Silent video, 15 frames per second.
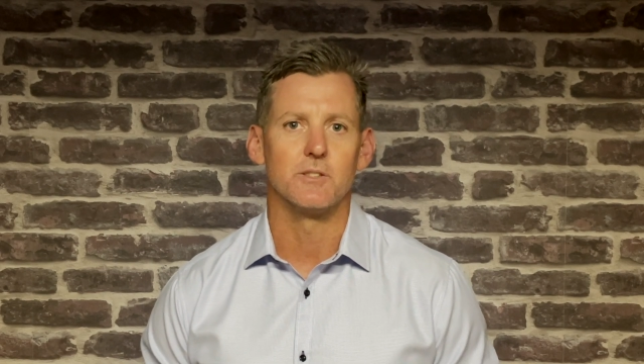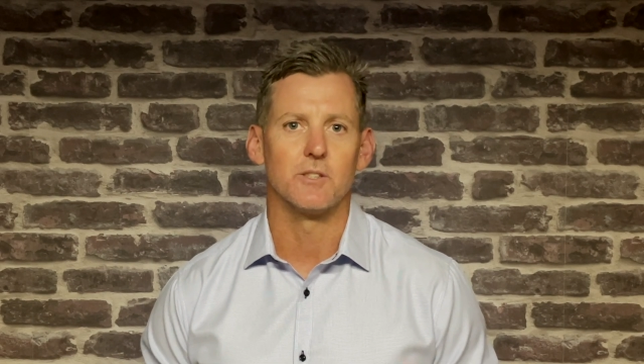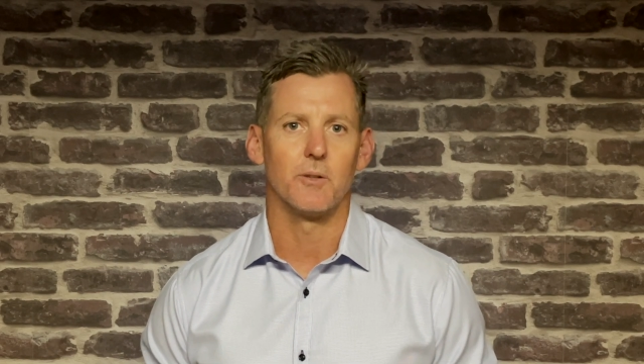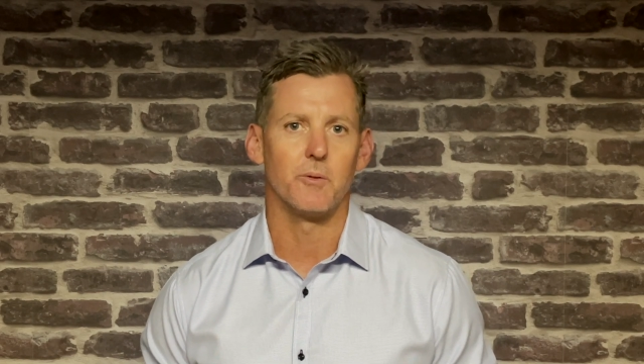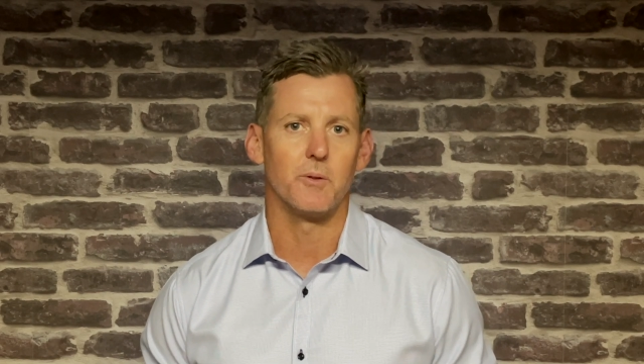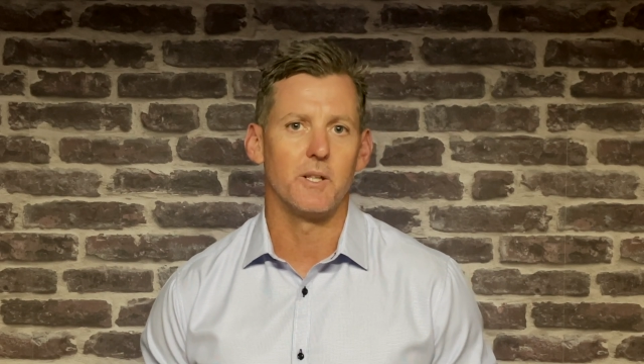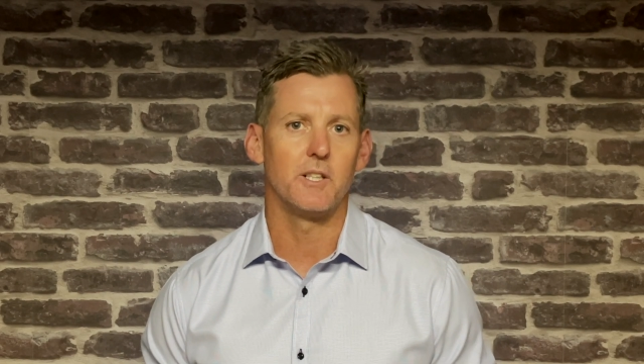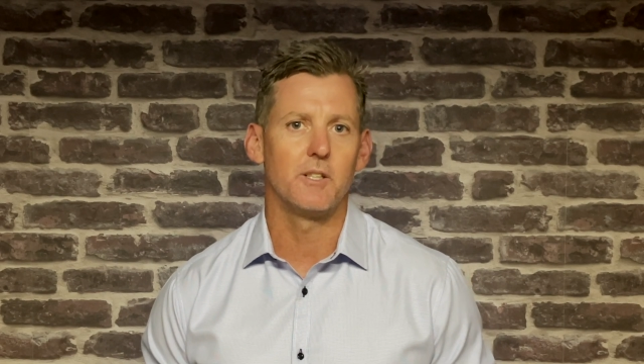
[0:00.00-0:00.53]
So
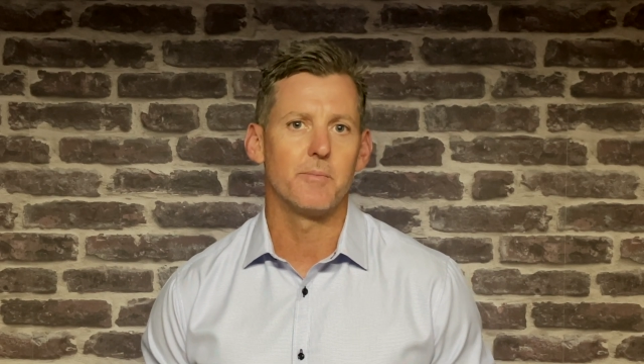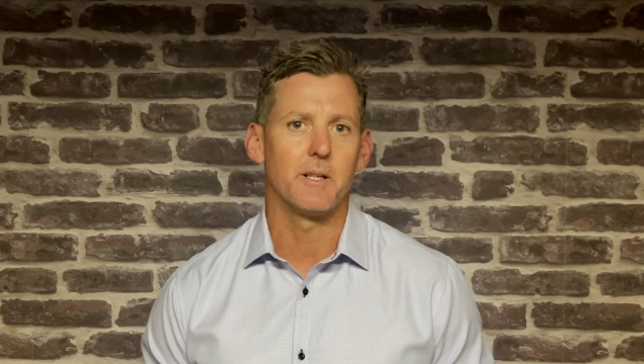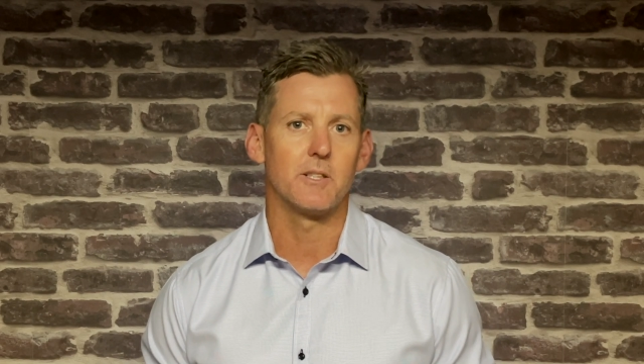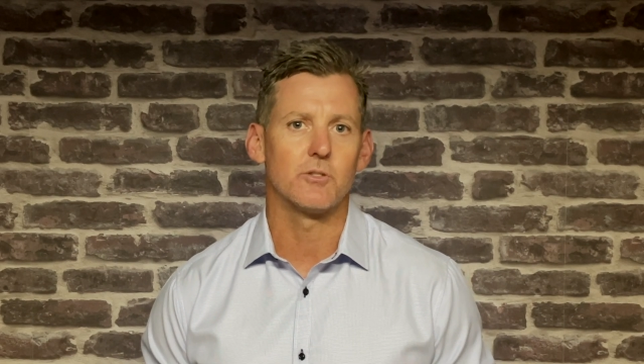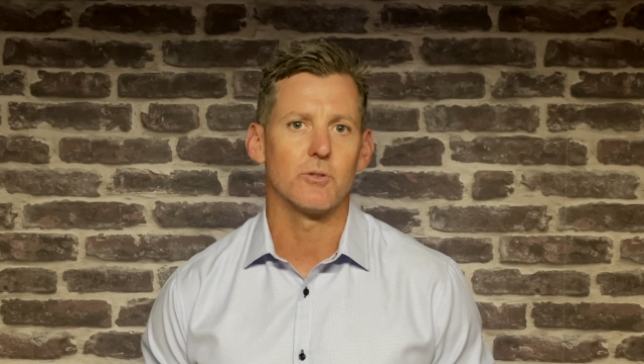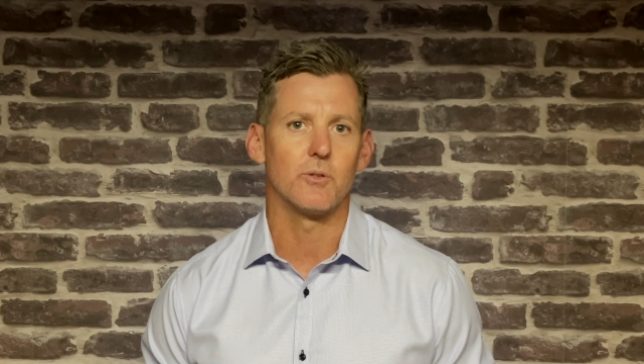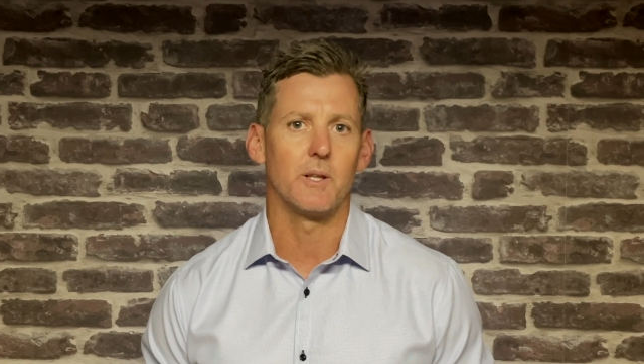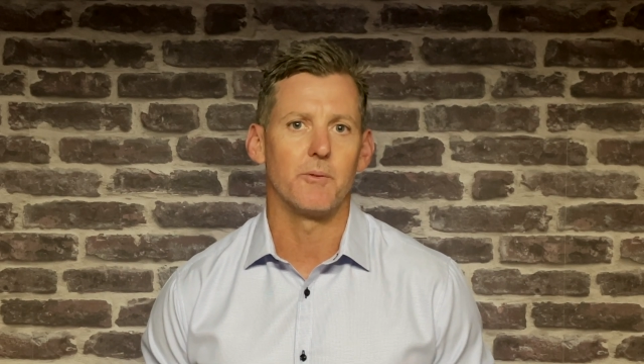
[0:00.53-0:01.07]
we need to make
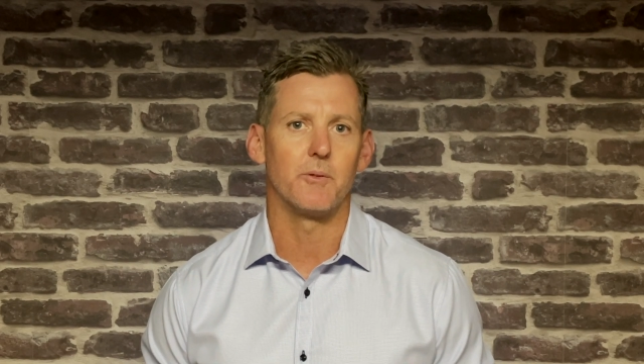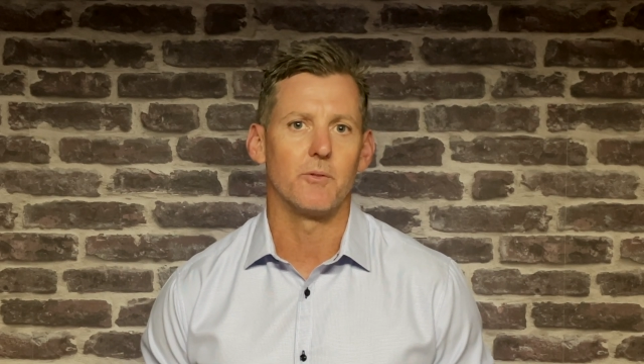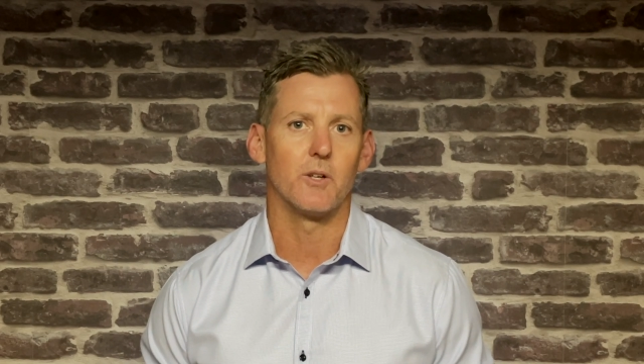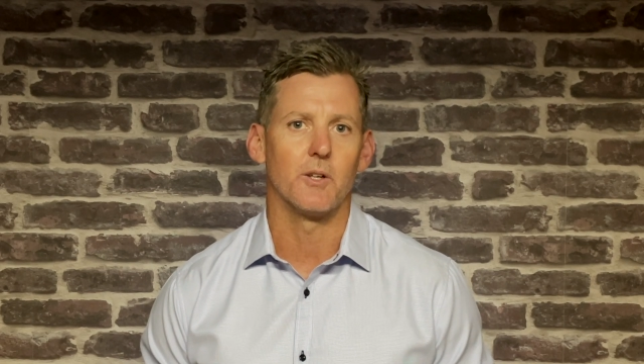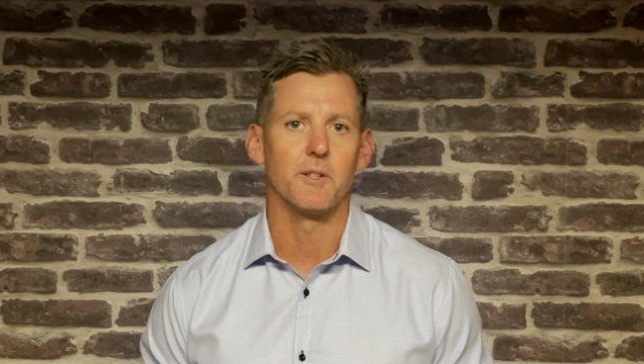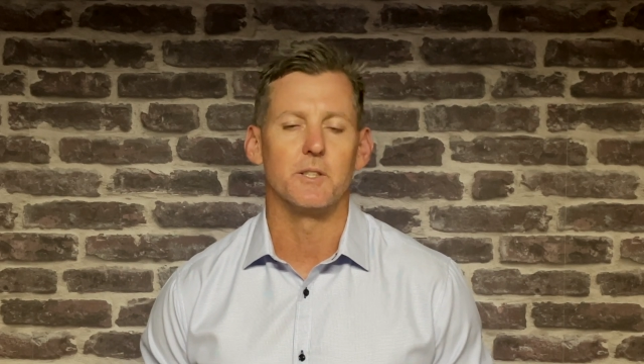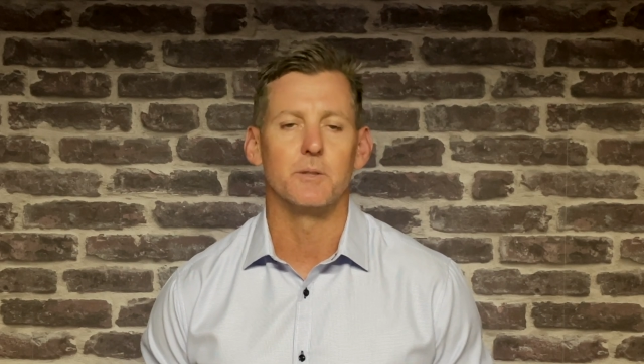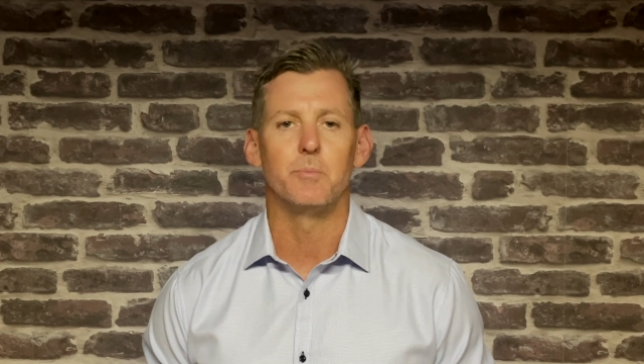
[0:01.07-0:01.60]
sure that we've
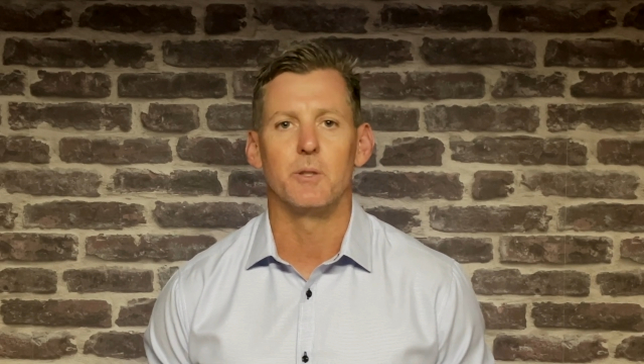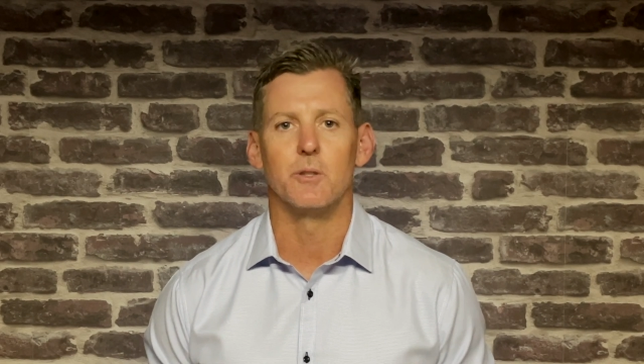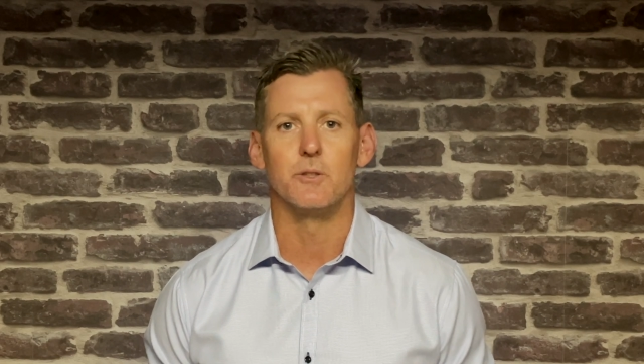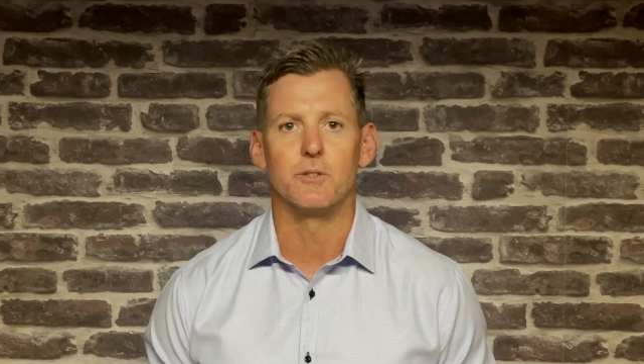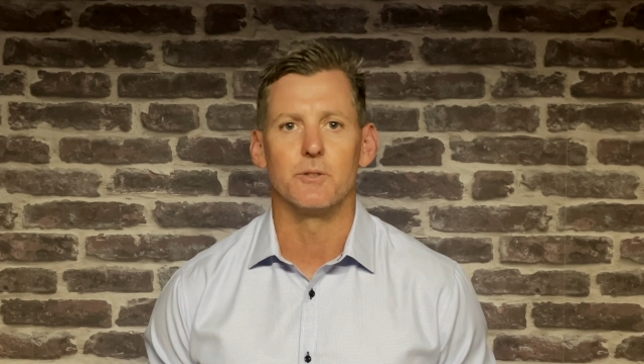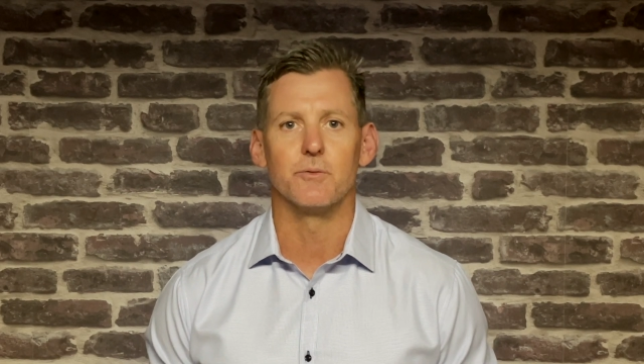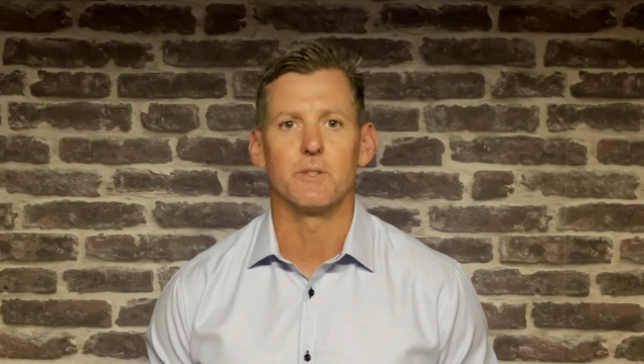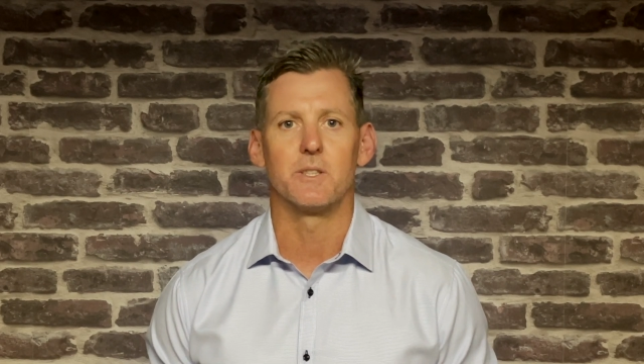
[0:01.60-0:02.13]
got these
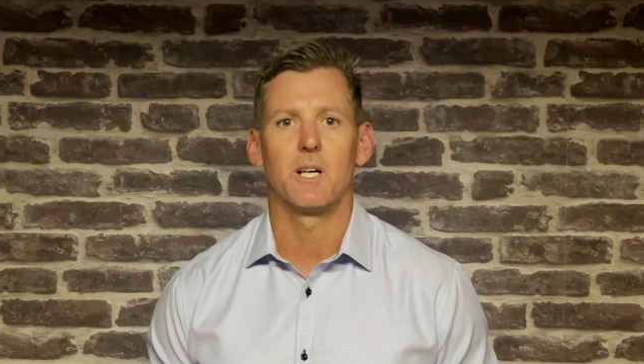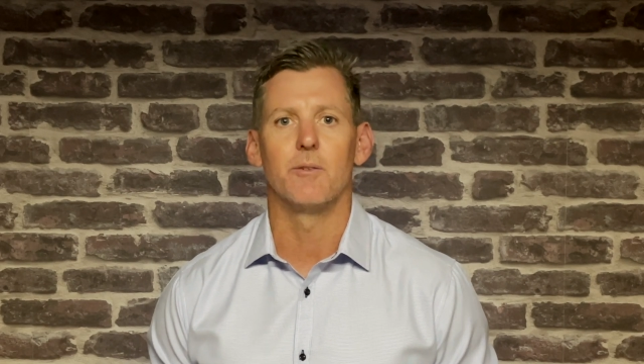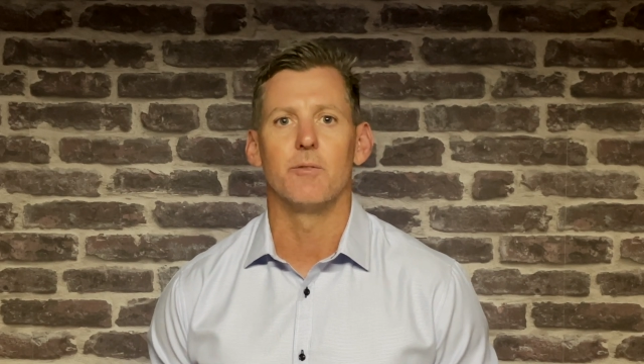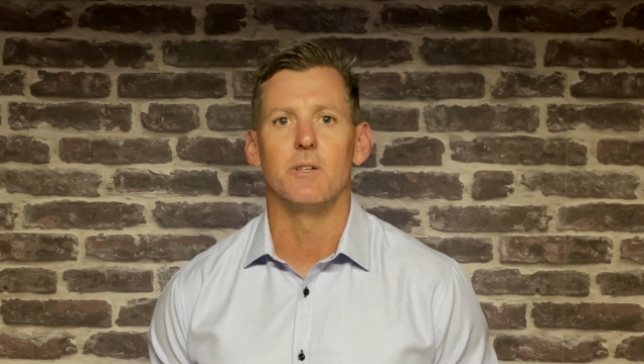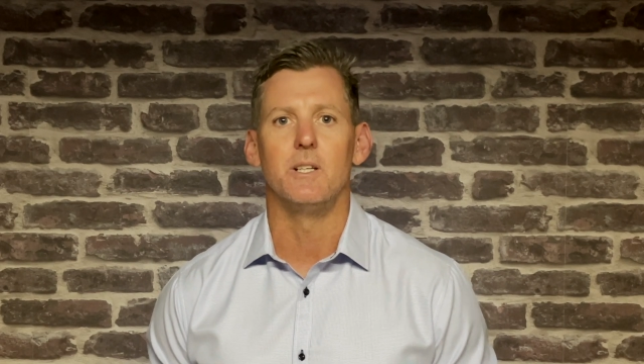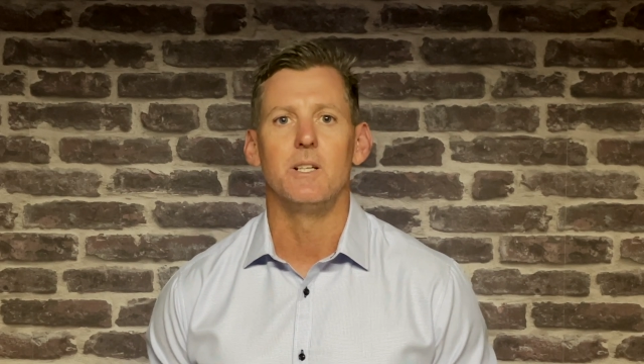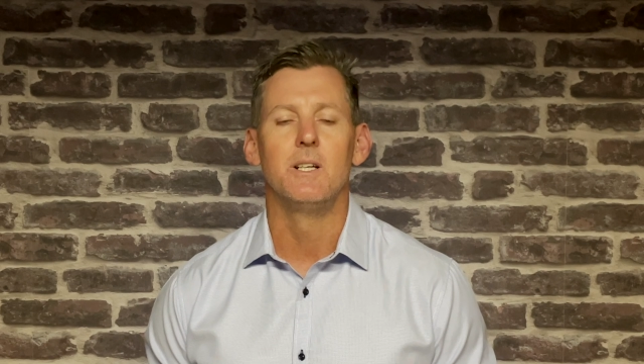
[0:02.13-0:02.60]
periods of recovery.